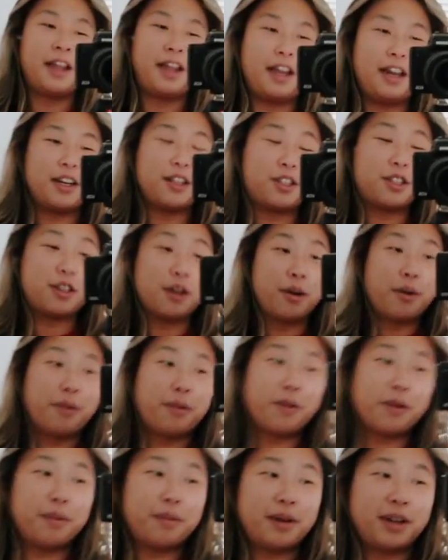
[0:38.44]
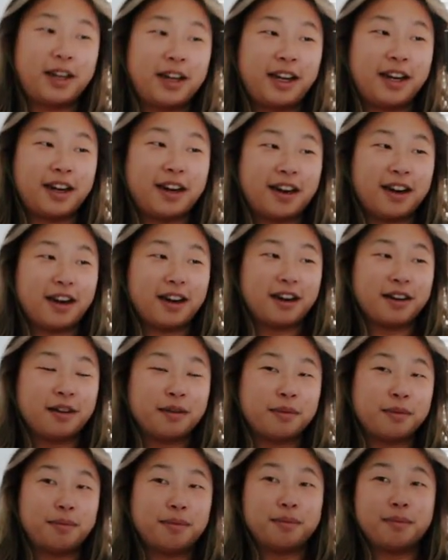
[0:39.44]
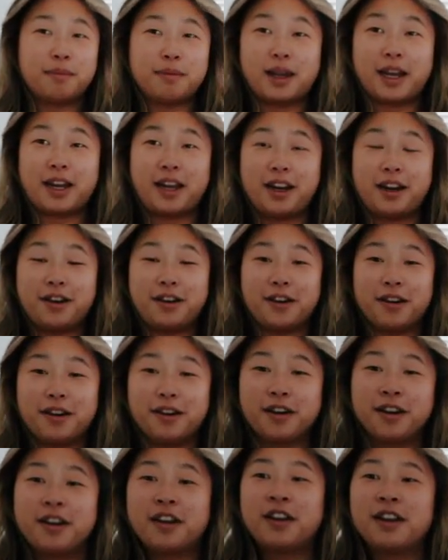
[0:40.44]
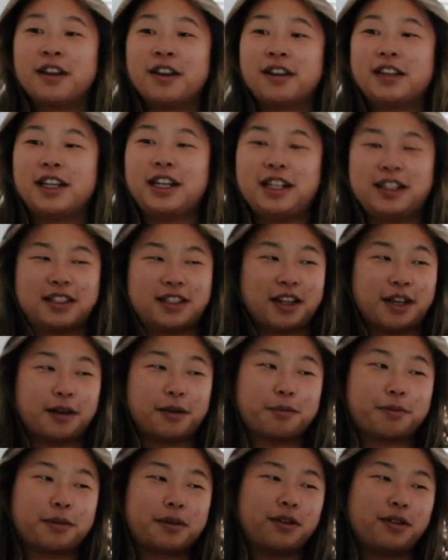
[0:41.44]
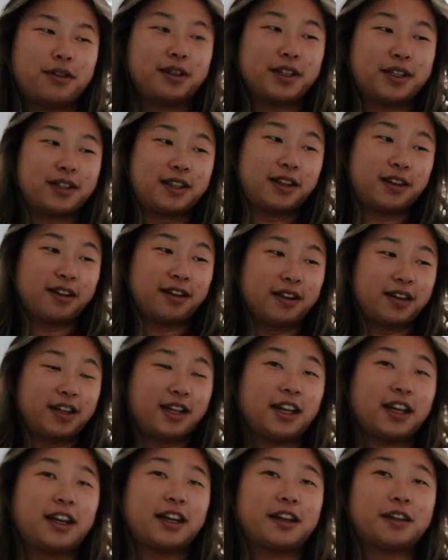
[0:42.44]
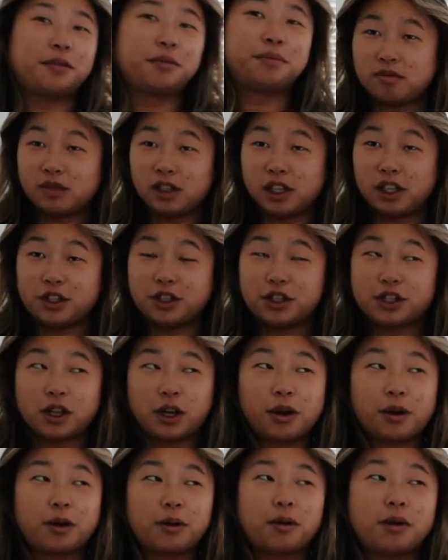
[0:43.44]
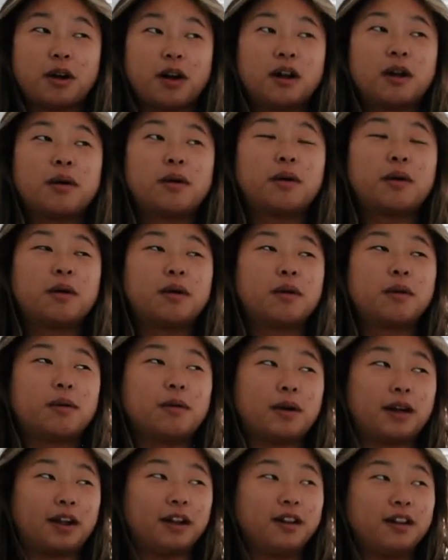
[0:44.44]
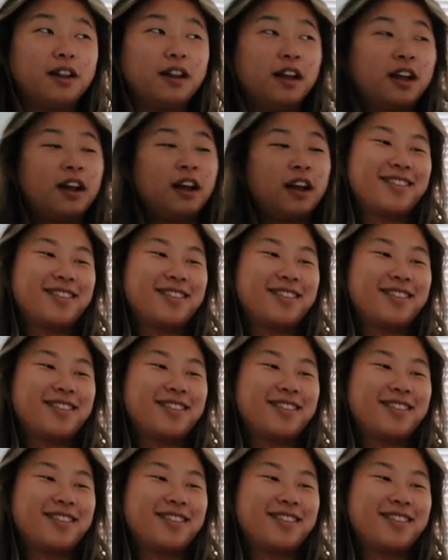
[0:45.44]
It is so warm in here. My heater heats up this area so well.